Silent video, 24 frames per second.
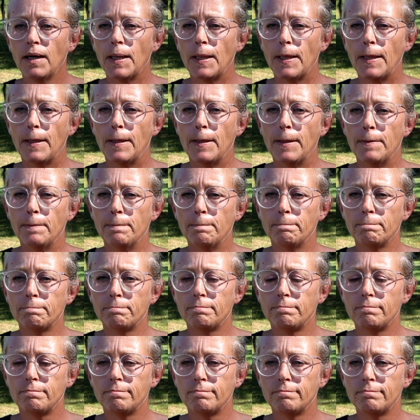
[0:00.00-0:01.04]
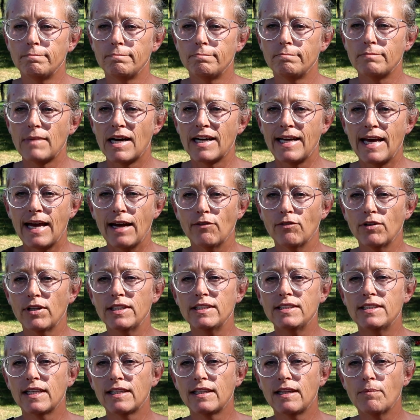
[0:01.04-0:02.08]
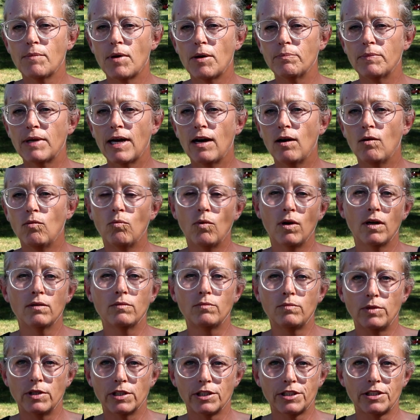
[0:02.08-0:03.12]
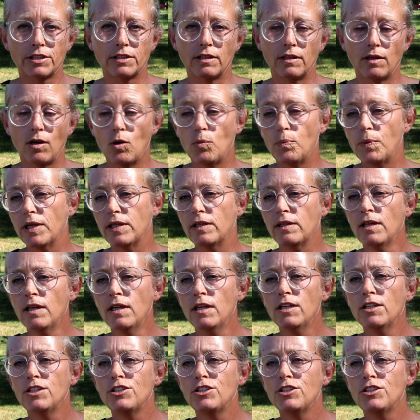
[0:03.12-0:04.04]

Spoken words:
I can't really dig them up now. One, we're still open.